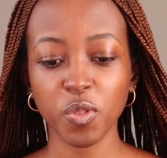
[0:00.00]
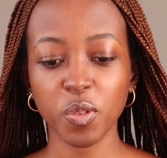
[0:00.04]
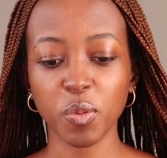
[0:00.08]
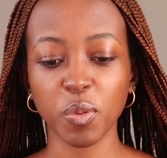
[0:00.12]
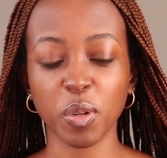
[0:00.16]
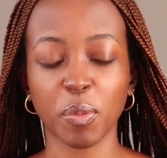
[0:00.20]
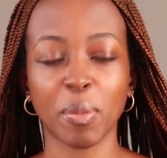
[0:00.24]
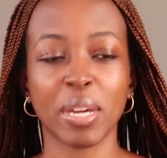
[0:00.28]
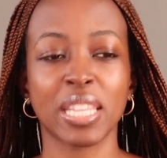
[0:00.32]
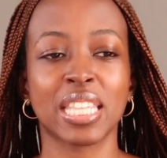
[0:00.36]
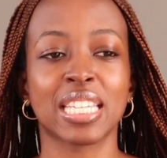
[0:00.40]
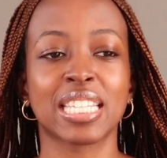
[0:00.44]

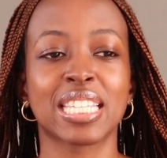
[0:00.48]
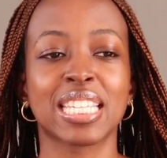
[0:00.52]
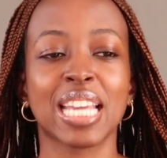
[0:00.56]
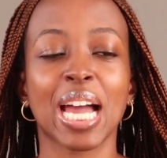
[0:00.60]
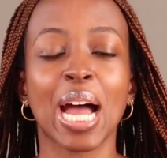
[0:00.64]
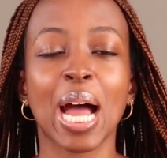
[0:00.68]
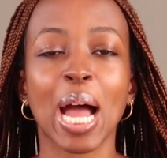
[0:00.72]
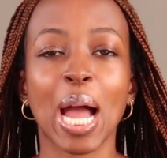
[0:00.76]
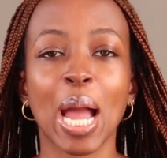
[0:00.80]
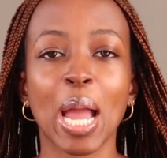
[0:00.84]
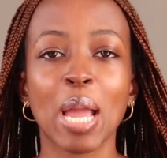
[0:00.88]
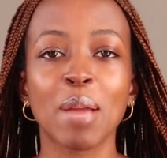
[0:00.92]
but by the
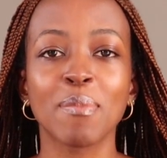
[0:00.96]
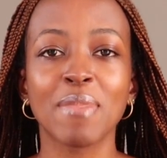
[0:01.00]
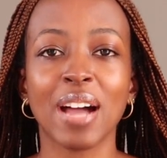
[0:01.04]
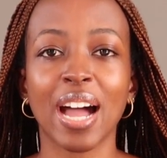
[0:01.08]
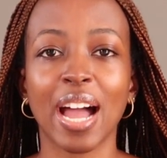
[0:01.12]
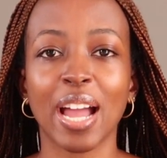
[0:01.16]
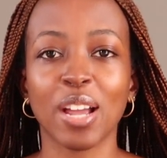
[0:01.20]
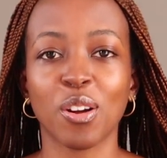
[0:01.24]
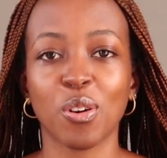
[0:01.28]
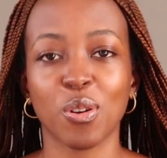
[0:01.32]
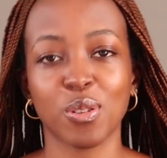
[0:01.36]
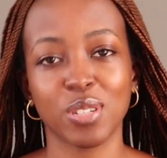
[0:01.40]
time
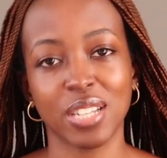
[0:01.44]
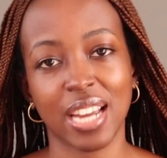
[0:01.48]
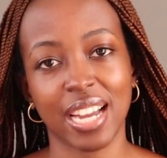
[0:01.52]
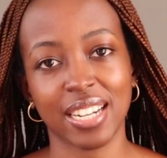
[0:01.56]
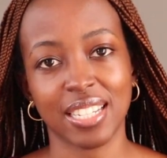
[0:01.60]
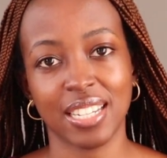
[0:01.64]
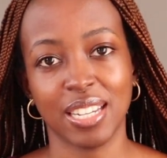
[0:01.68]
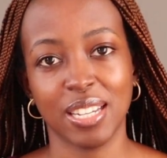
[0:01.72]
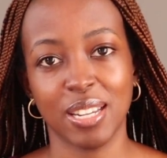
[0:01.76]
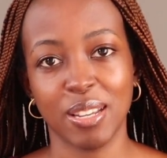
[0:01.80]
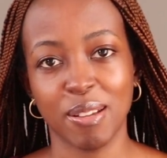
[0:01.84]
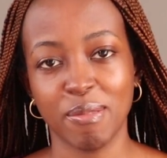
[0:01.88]
I
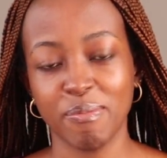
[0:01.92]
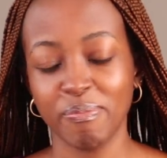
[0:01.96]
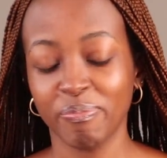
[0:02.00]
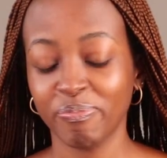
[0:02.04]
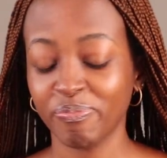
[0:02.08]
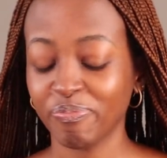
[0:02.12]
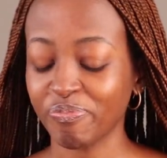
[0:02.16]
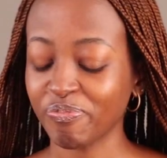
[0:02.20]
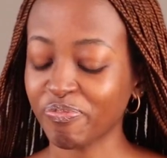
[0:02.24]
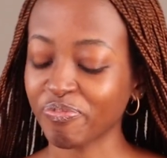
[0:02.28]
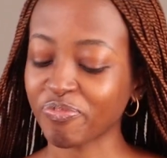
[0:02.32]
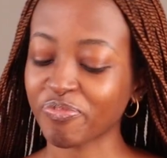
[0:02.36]
contacted him,
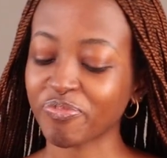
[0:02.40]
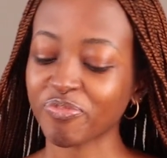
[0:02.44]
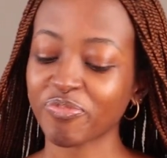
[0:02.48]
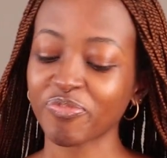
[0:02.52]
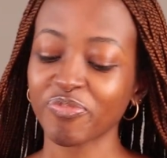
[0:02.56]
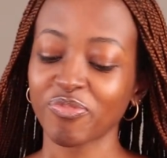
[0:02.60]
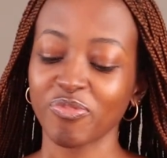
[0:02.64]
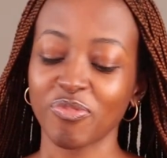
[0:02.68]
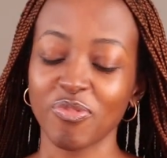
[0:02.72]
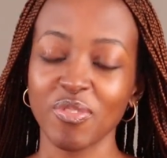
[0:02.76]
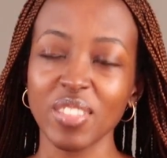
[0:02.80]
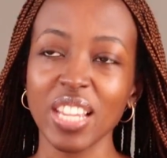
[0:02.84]

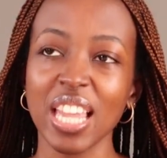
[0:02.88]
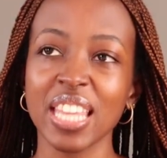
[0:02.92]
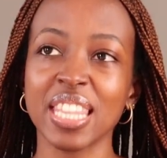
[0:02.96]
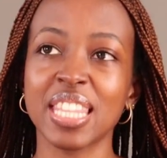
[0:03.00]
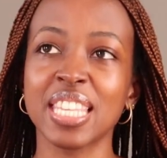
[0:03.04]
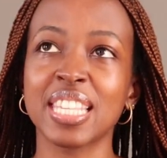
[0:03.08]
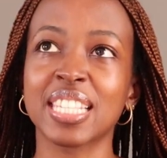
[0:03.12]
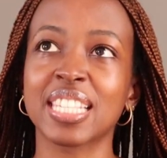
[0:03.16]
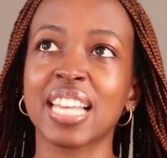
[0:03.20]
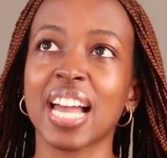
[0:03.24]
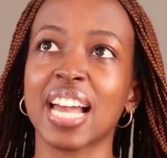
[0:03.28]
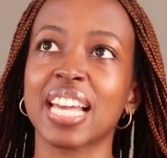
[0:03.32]

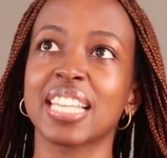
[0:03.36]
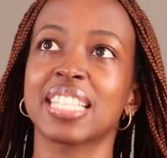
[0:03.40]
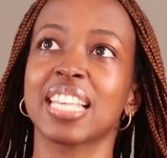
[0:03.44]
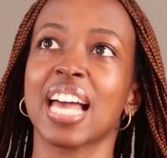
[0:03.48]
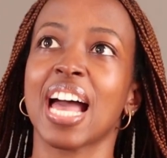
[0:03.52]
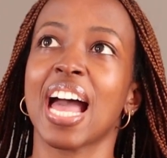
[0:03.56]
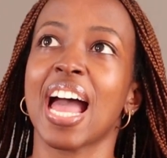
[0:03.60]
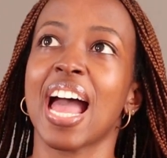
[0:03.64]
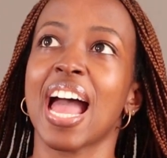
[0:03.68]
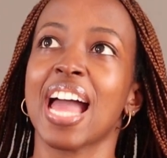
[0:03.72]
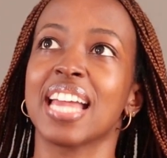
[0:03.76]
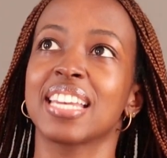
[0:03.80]
these guys
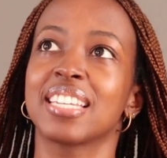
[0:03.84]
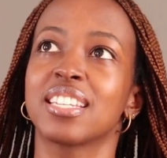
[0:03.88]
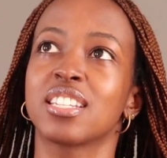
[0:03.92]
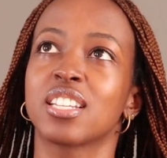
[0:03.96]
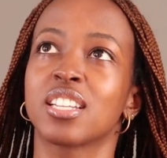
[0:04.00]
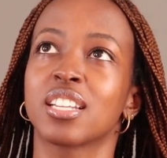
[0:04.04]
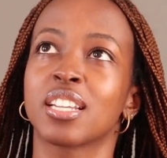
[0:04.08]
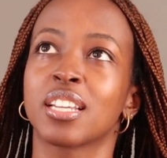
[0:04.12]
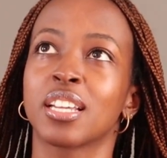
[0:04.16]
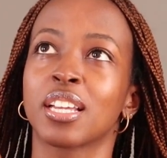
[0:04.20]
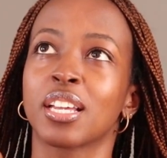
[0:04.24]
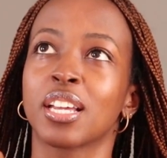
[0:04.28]

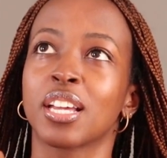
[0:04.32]
had,